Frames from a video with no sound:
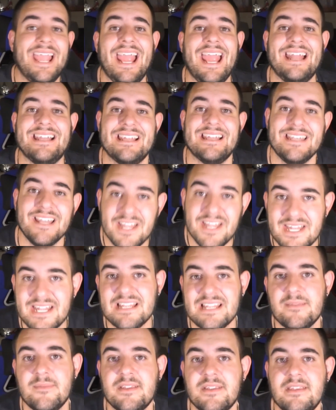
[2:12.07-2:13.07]
And until
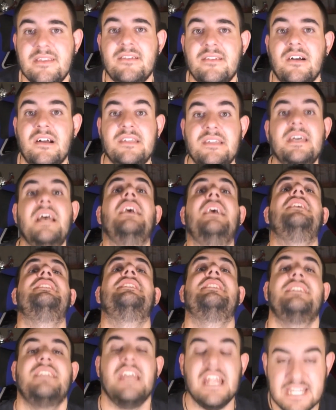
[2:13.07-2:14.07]
next time, I see you guys.
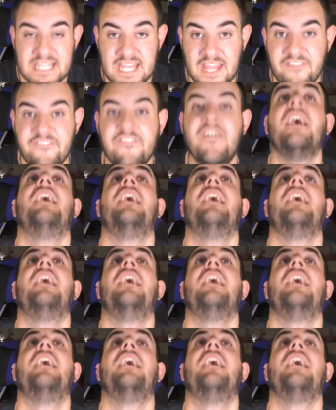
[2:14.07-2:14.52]
Stay safe,